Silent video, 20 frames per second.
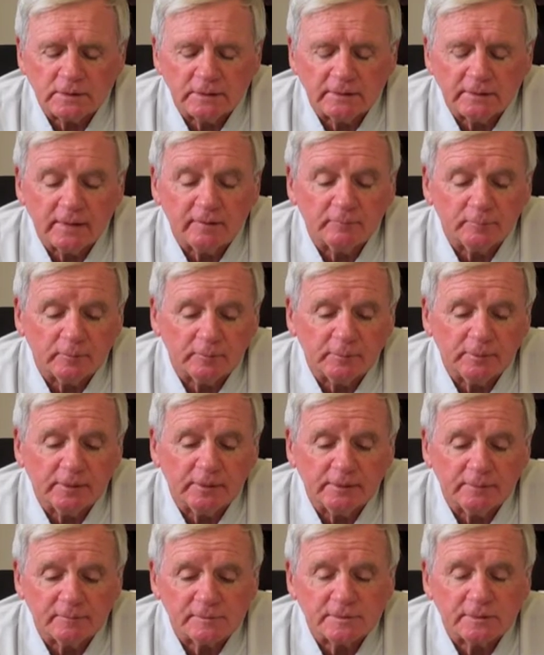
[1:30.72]
they have
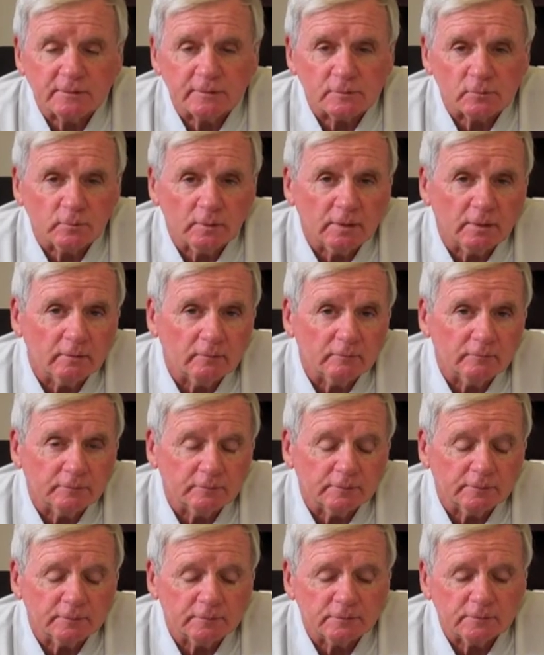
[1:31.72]
prepared themselves well
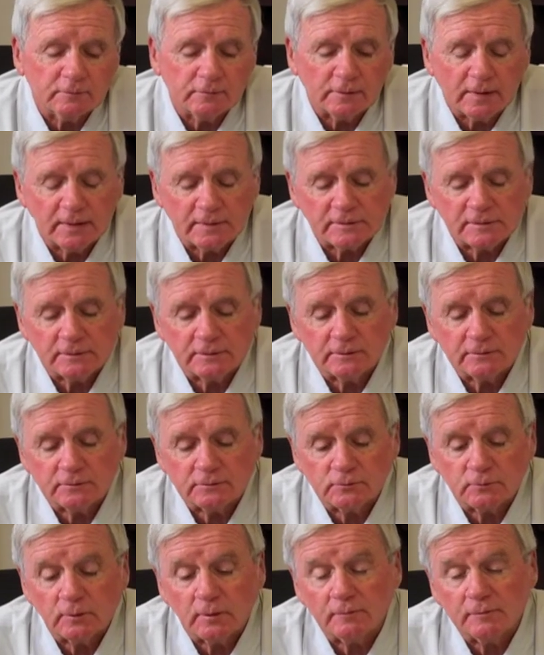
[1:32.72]
for the
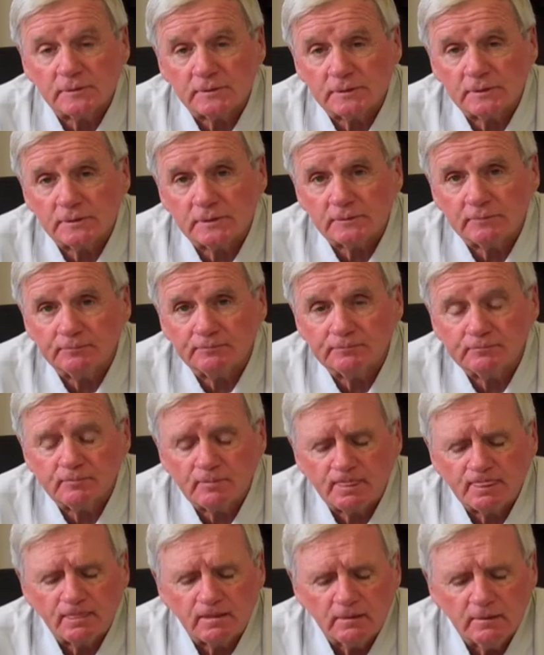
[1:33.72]
2012 season.
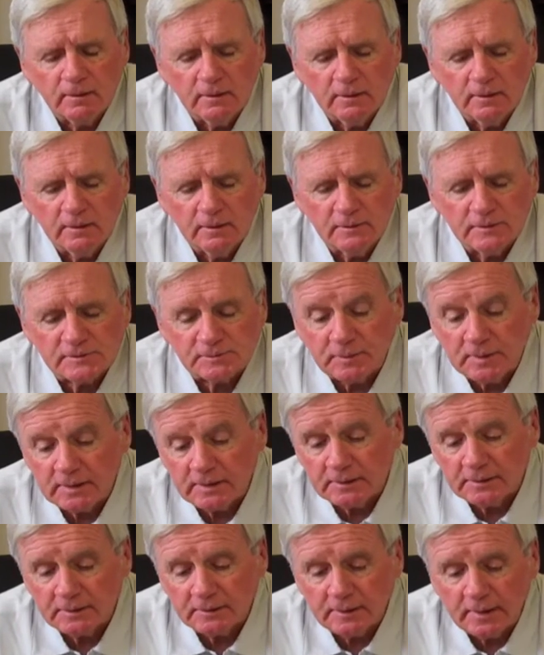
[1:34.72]

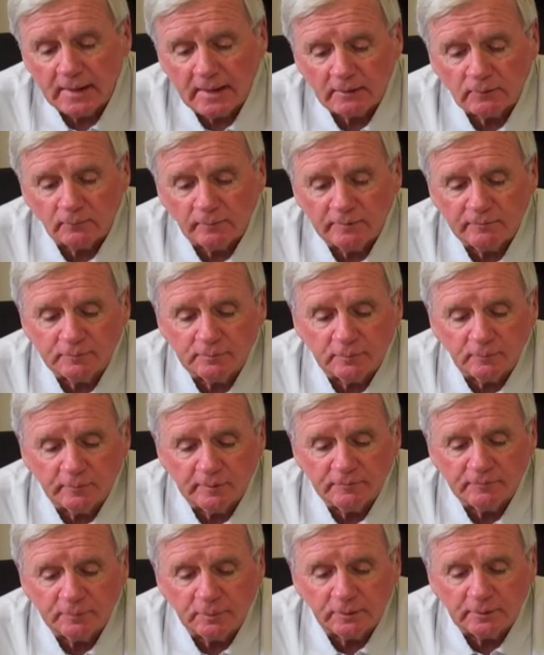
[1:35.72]
Speaking of that,
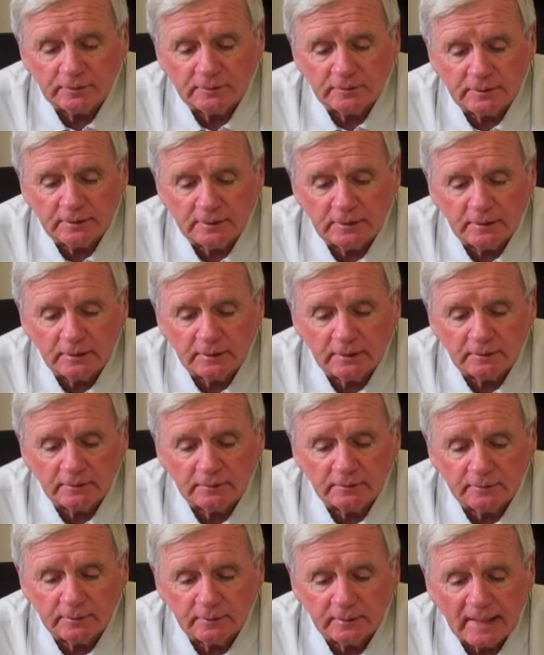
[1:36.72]
we've put
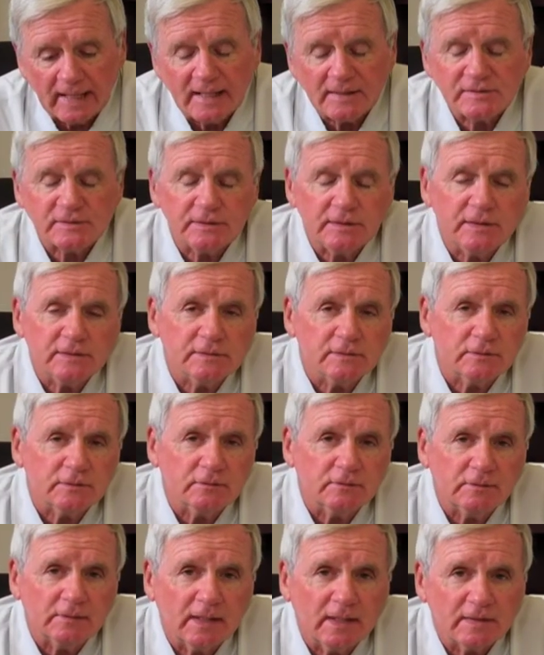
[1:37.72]
the last season,
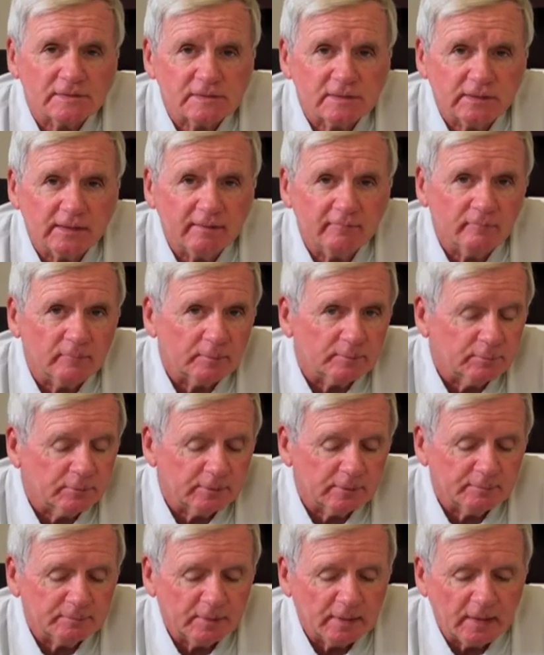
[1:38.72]
2011, we
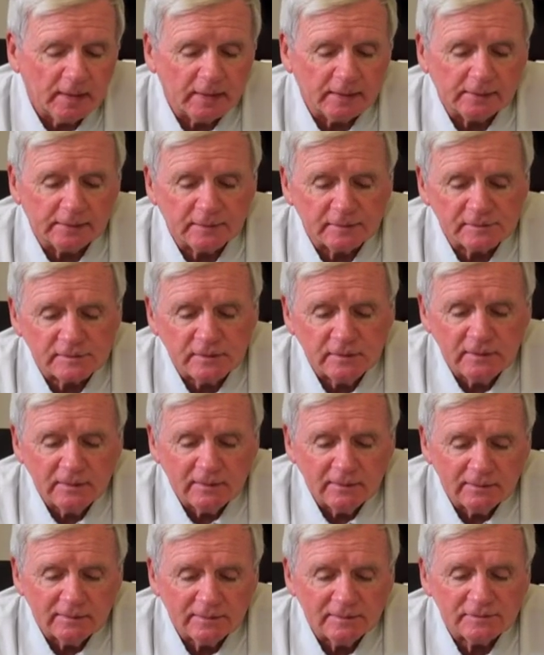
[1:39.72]
put it behind us.
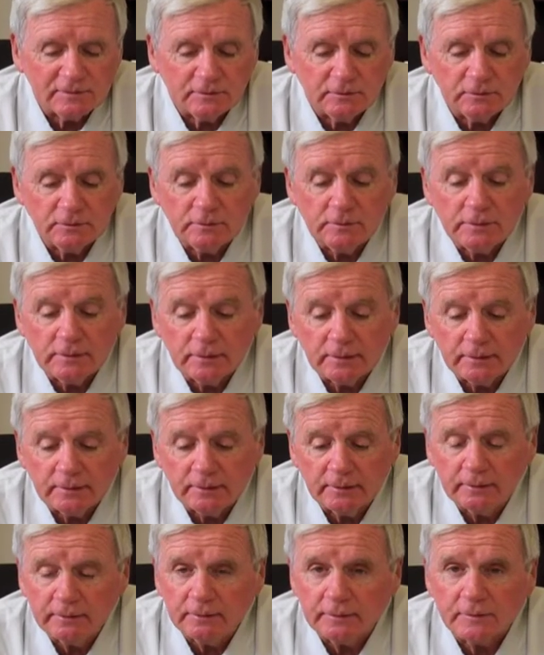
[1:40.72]
It's a new
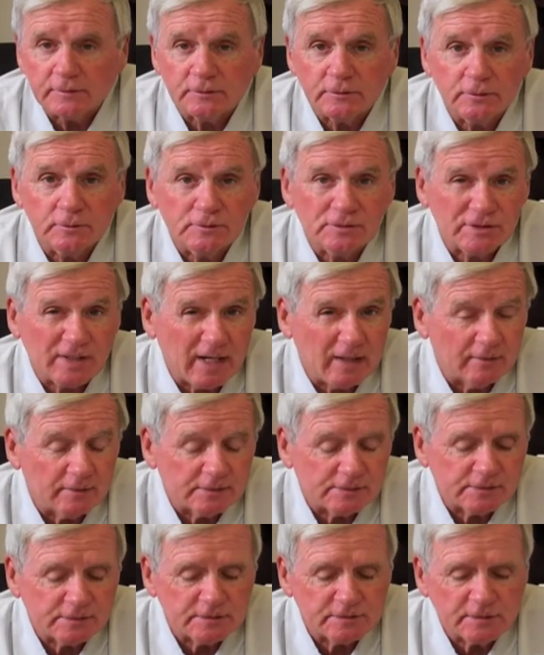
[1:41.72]
year, there's new
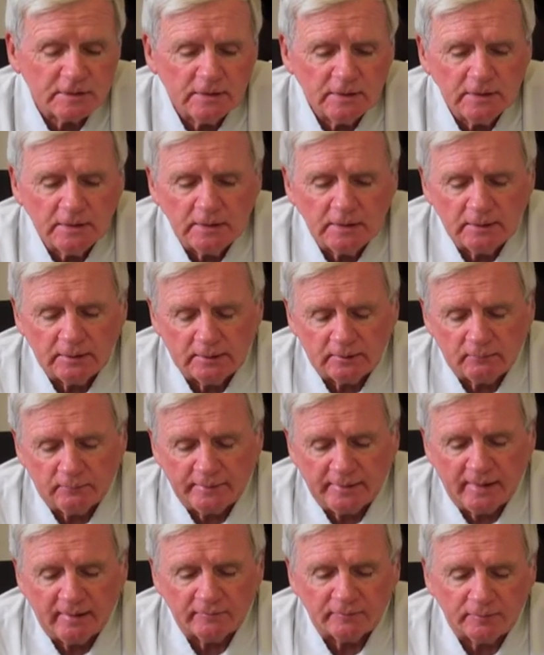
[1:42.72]
challenges,
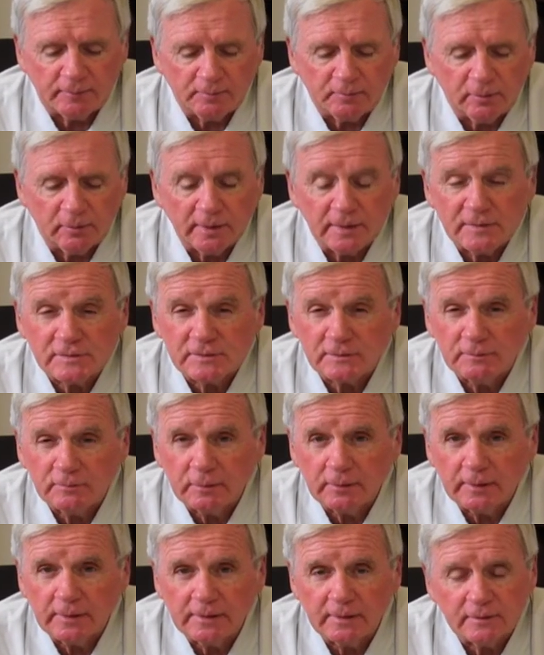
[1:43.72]
we have to replace some
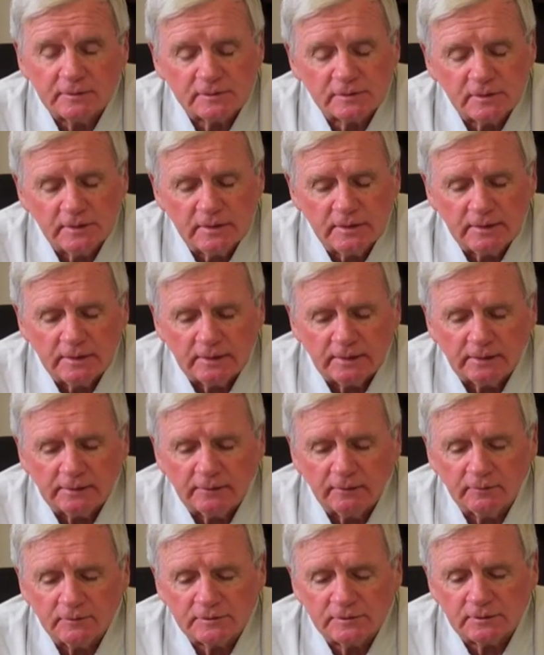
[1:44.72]
players, and
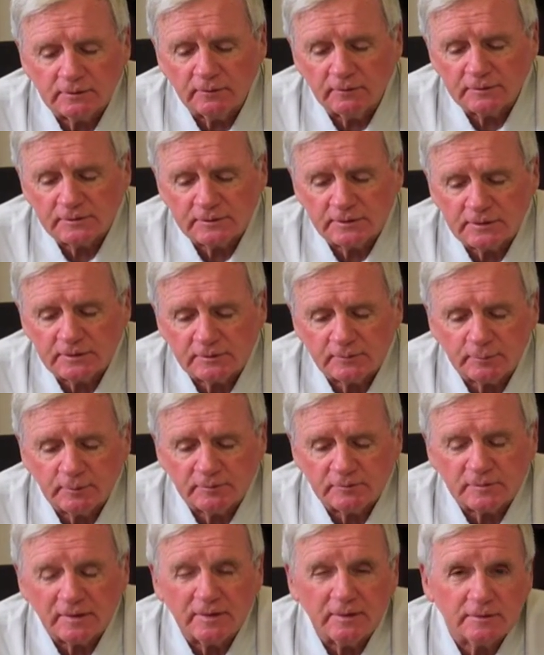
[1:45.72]
those things will
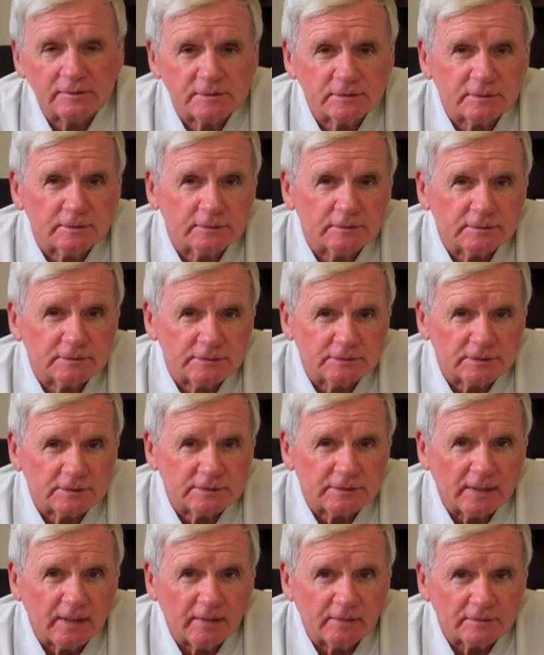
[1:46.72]
present us the
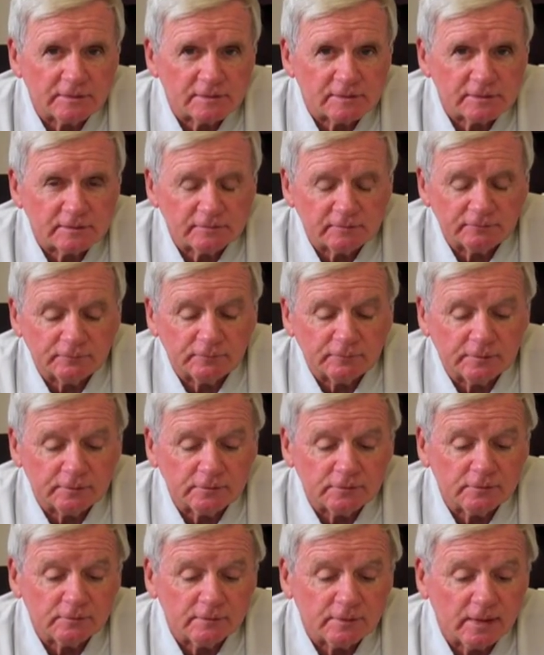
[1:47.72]
challenges for the
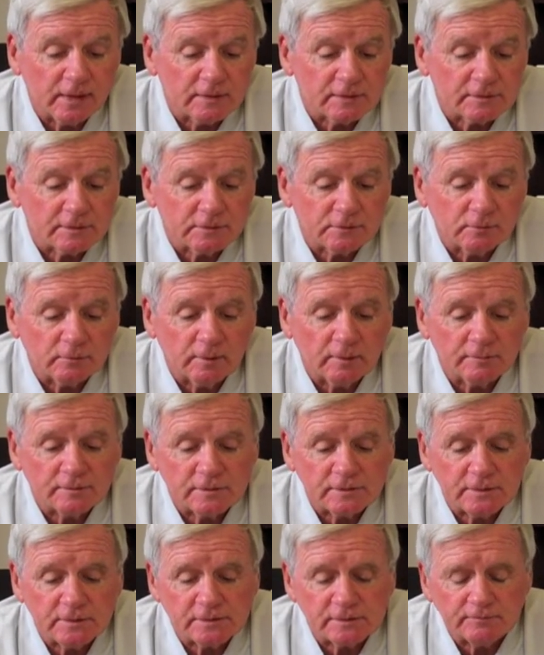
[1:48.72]
2012
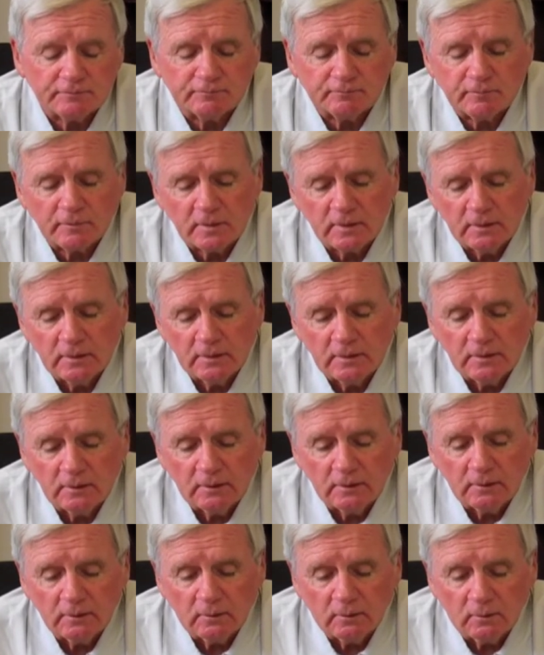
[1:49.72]
season.
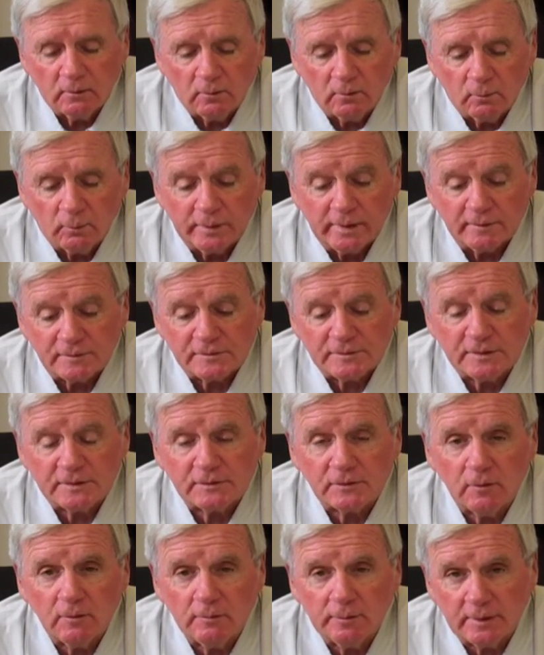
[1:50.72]
We have
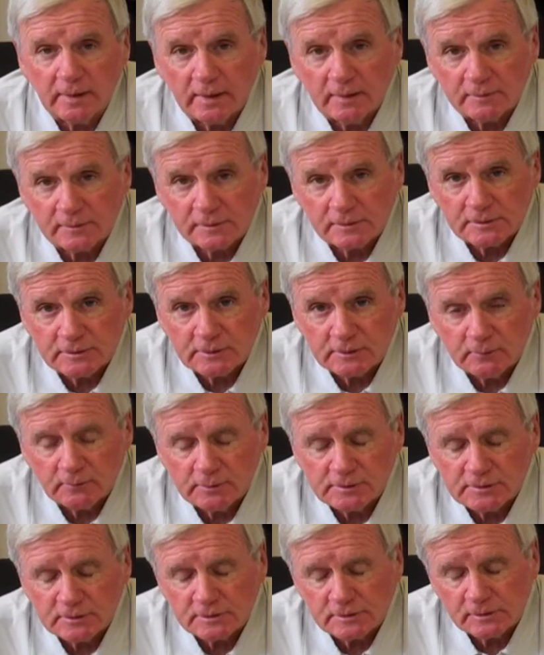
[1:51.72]
6 home games this year,
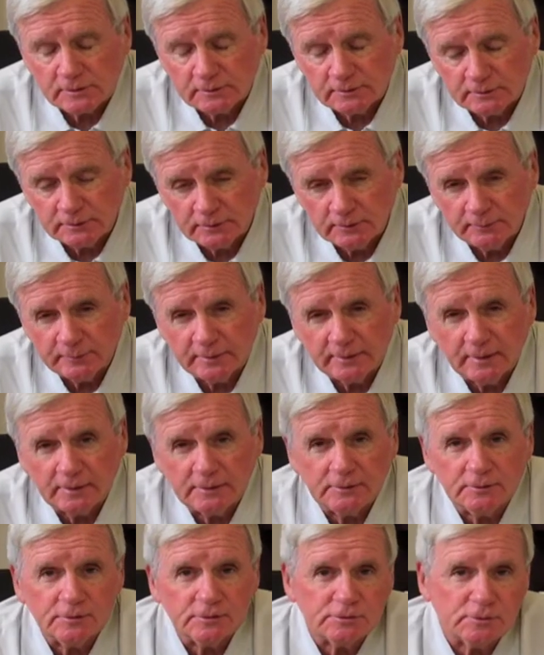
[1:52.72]
which is a little bit
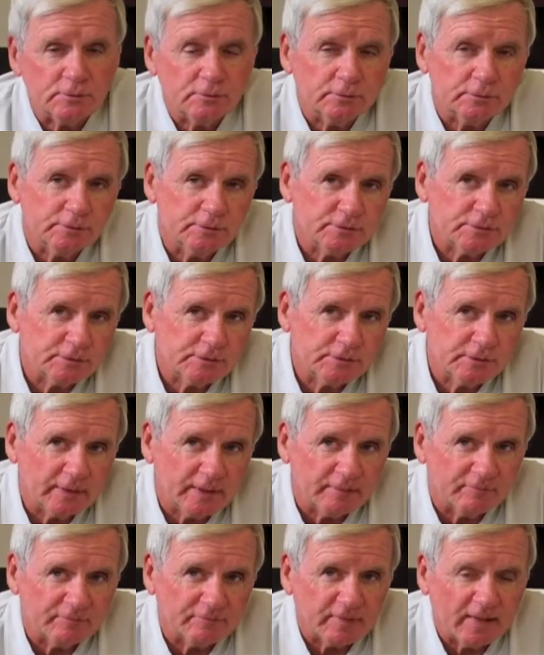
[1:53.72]
unusual. Usually you
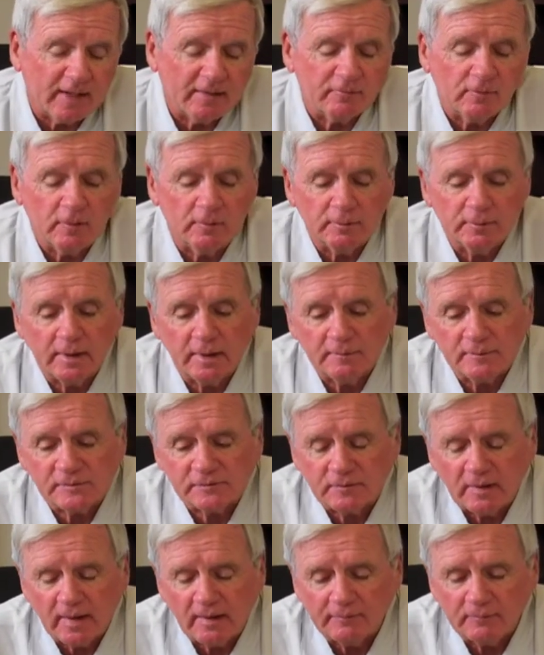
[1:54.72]
have 5 home games,
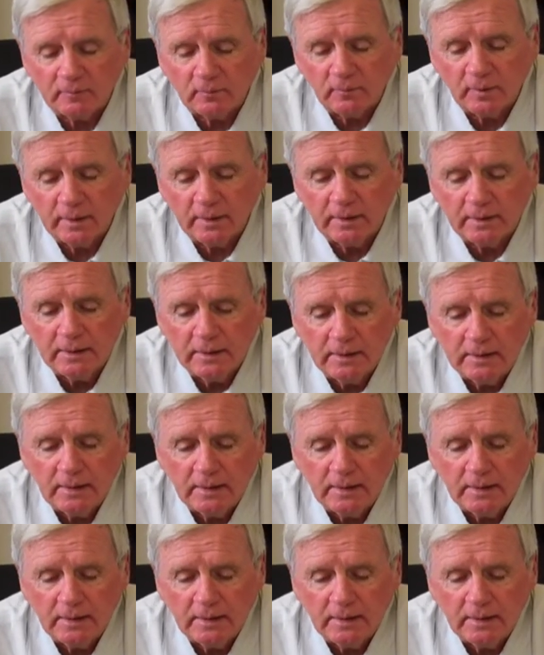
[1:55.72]
5 and away,